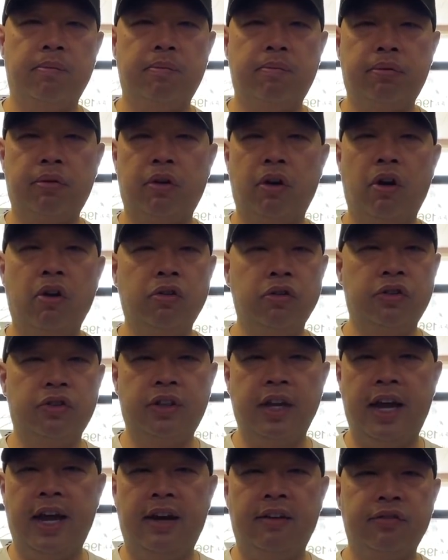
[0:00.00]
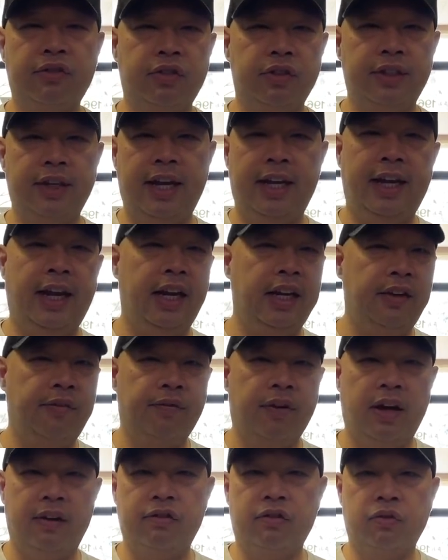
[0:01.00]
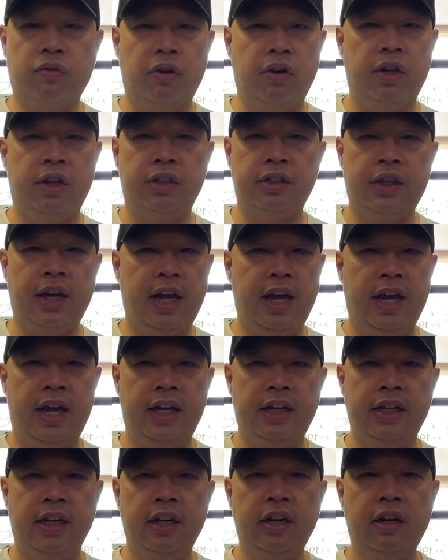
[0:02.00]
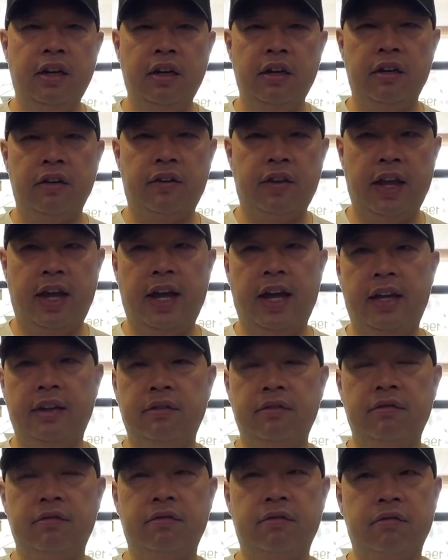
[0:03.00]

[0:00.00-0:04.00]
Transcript: pro staffs in that 85 square inch head that